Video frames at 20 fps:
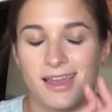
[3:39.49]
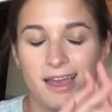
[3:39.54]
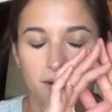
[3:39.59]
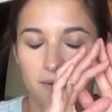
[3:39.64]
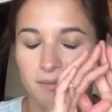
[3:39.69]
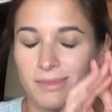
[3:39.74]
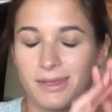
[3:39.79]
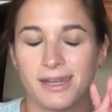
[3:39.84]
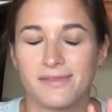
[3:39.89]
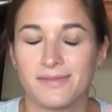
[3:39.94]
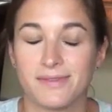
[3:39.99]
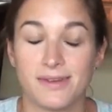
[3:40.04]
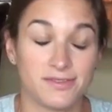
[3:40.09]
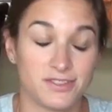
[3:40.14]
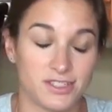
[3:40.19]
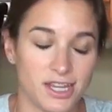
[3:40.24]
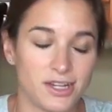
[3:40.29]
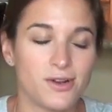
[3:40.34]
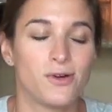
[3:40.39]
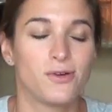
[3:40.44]
and I've
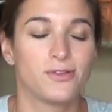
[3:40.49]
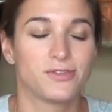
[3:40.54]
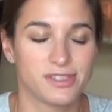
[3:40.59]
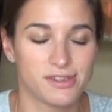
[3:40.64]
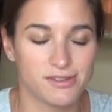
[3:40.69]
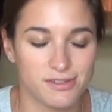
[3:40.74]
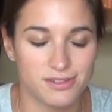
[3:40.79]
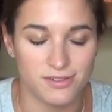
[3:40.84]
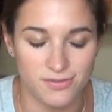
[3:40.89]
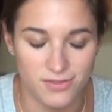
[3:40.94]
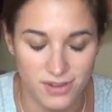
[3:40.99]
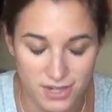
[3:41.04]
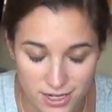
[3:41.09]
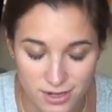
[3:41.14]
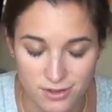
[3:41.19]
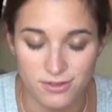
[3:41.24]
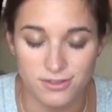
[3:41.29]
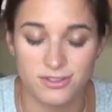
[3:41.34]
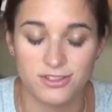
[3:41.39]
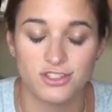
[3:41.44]
done a whole series of
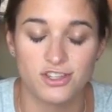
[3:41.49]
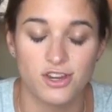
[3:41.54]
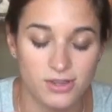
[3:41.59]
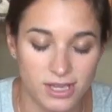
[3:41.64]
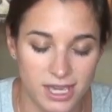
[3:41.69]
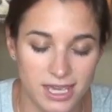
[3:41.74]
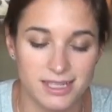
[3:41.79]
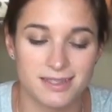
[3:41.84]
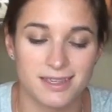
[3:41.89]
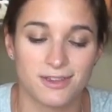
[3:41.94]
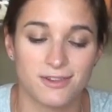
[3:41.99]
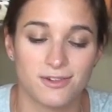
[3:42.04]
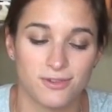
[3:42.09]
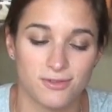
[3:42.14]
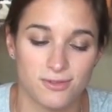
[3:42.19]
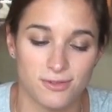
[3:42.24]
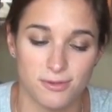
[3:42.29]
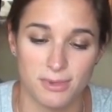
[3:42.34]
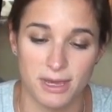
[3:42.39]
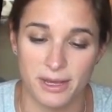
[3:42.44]
videos showcasing her
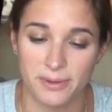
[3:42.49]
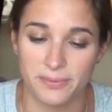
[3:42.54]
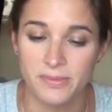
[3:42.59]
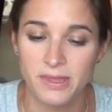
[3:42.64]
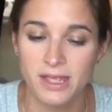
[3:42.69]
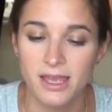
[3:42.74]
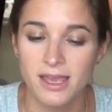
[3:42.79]
grooming.